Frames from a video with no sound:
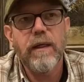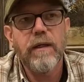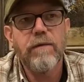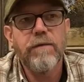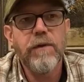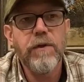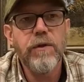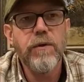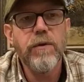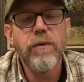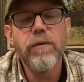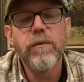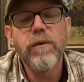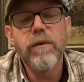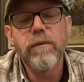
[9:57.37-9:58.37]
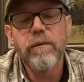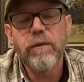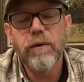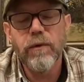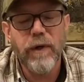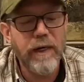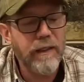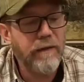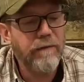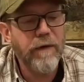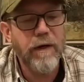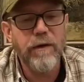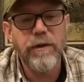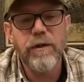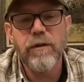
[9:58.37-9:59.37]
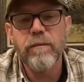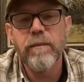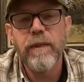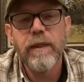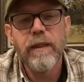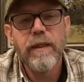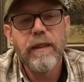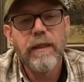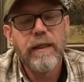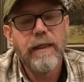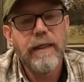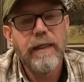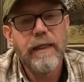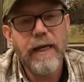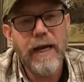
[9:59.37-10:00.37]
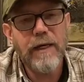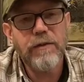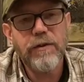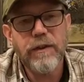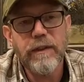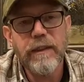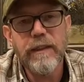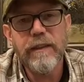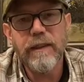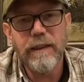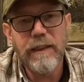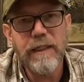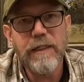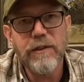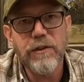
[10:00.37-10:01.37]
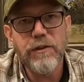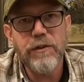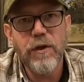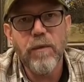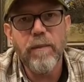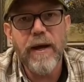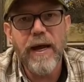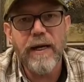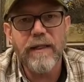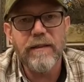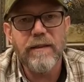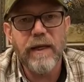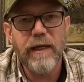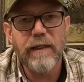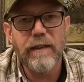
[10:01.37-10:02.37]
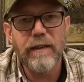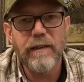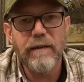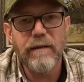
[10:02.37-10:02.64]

If you crank the volume, the leakage is so bad it's at